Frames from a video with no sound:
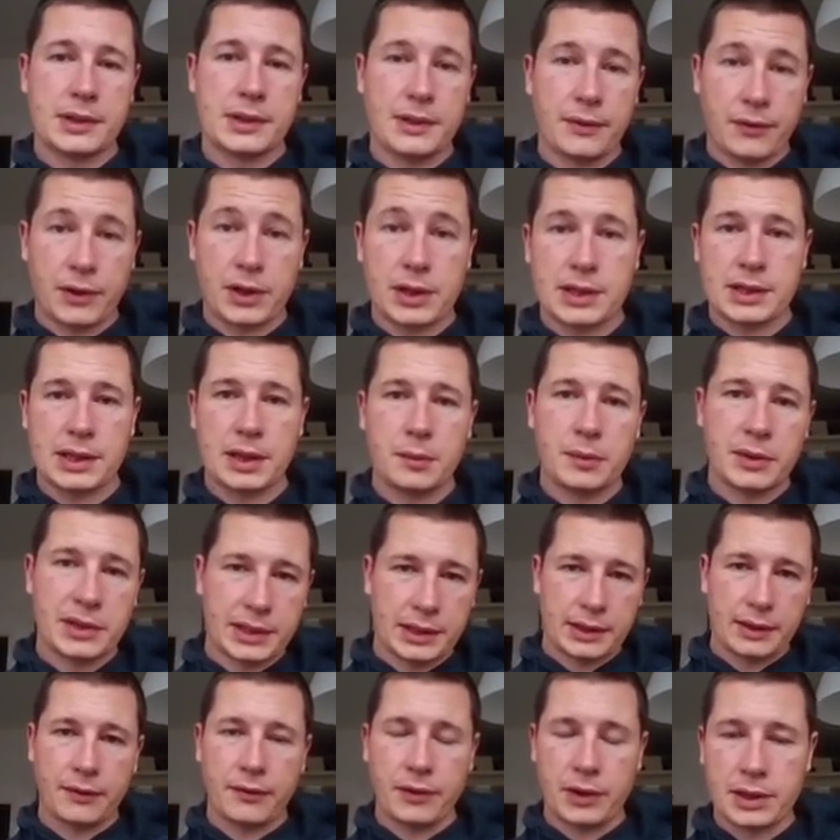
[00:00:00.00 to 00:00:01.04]
The first team is
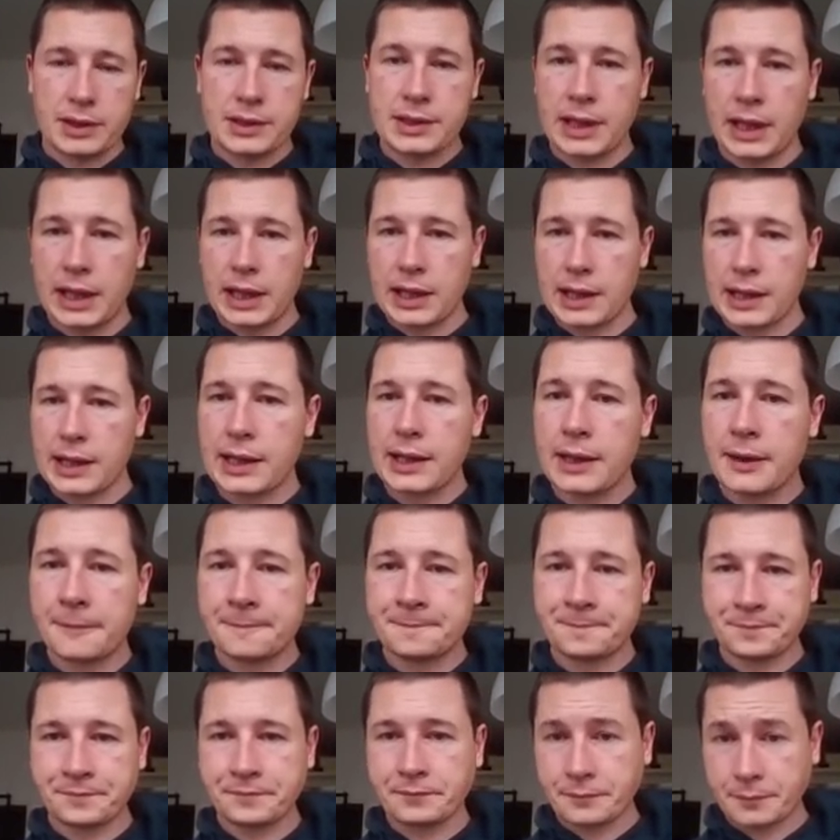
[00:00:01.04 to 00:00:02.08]
in the first A league.
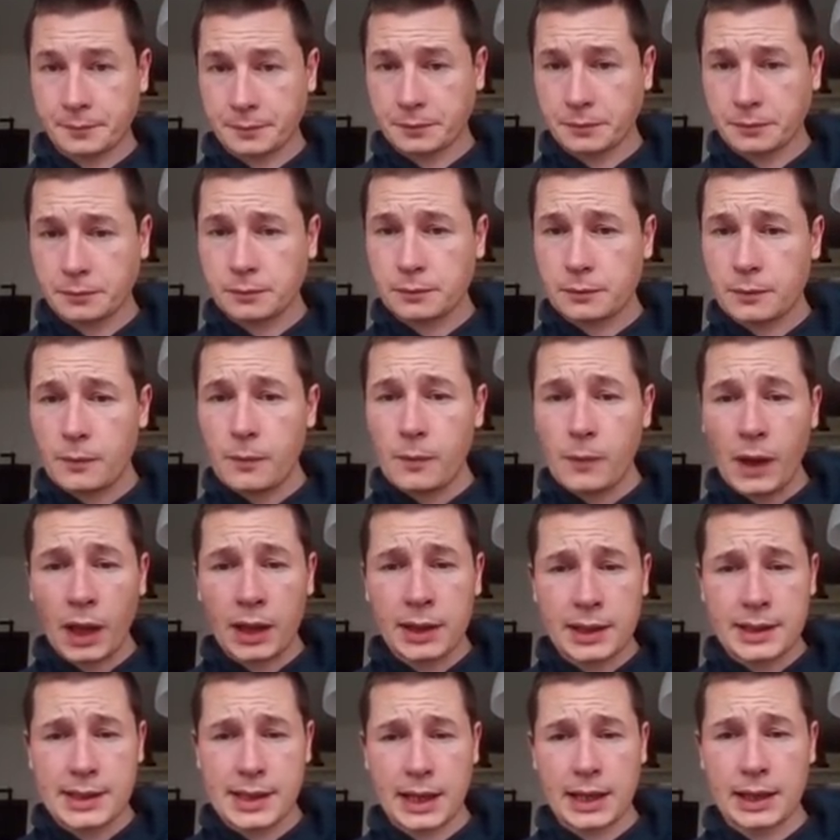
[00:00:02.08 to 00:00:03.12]

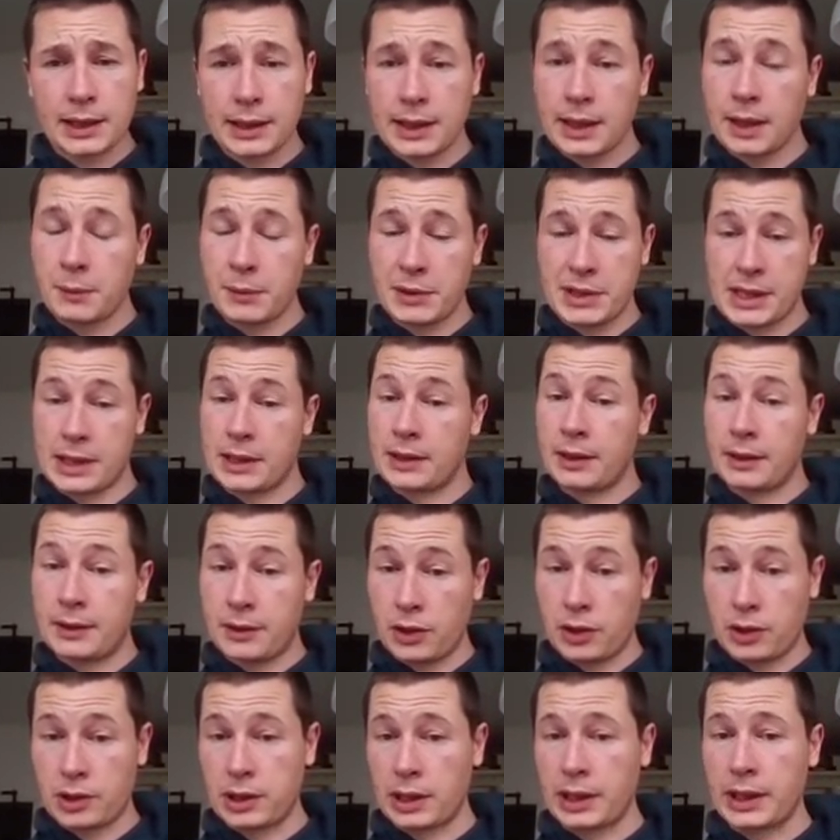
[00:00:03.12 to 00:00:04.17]
The second team is in the
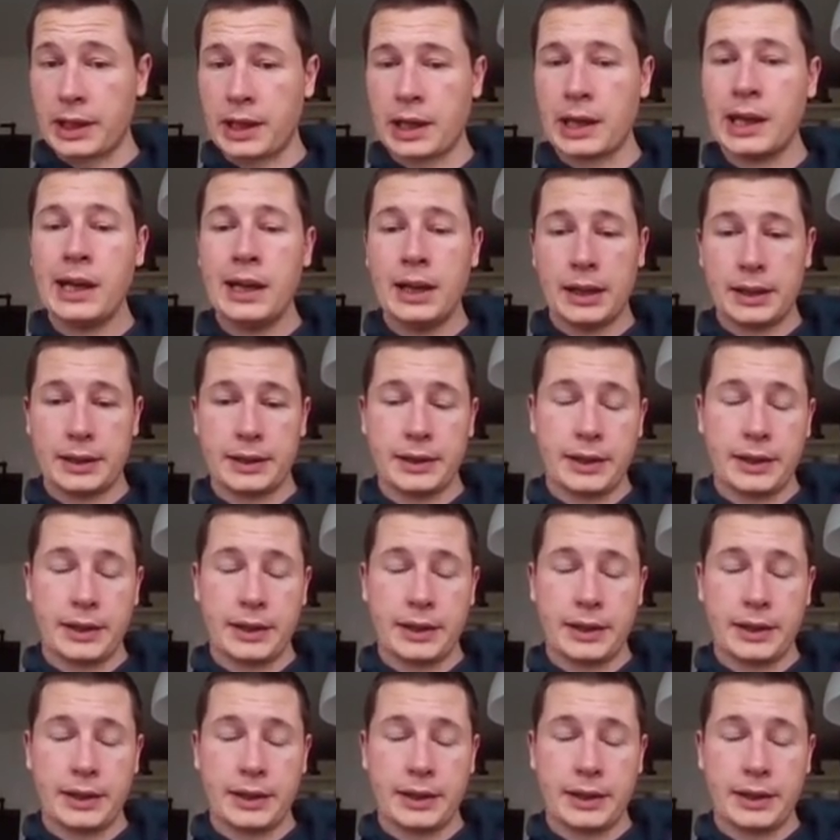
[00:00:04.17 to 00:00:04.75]
third league, and